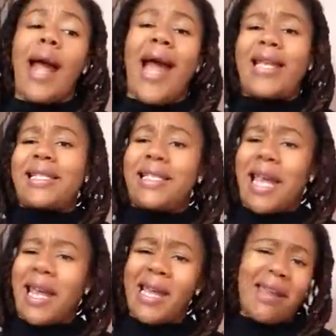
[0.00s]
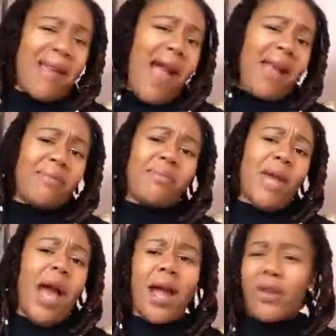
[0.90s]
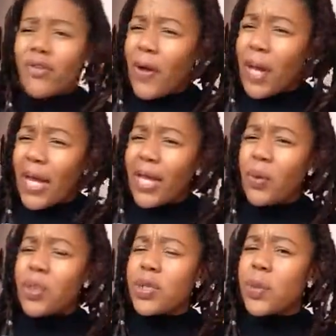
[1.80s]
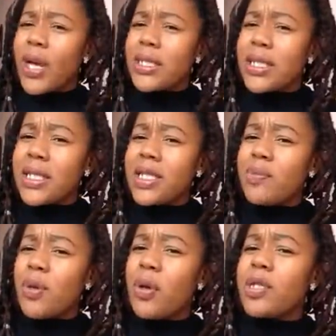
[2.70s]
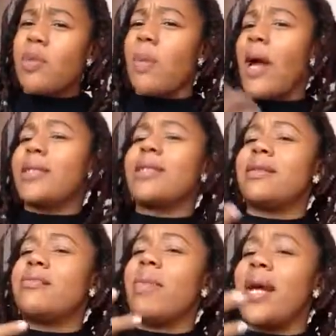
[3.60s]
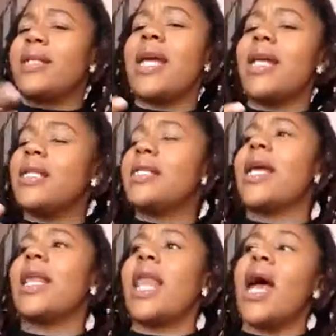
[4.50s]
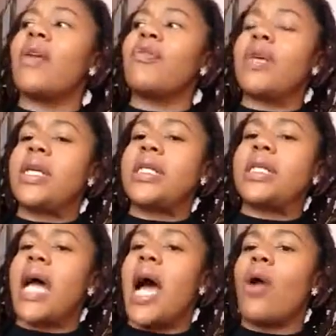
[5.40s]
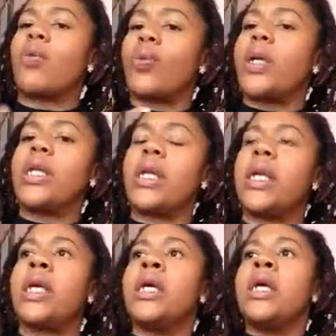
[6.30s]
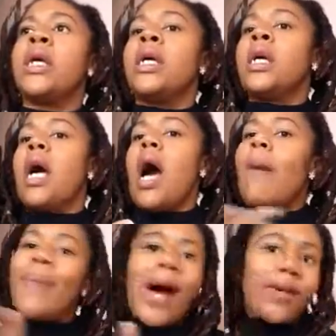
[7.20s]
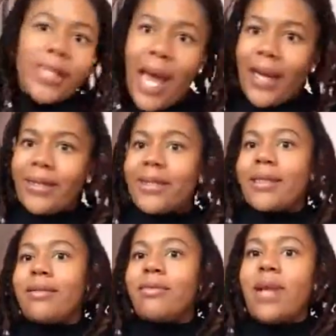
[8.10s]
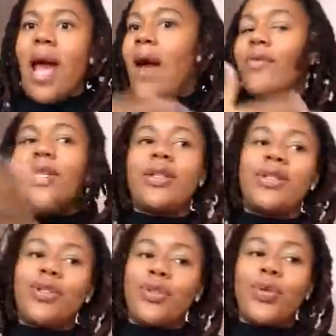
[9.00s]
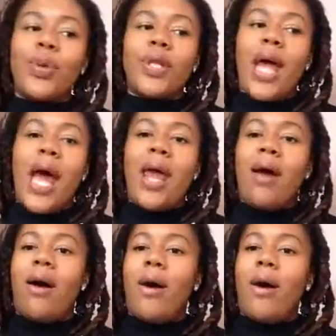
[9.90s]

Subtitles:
I can say I kind of felt like it was a racist experience, but my day-to-day life is not really about that. It doesn't have anything to do with that.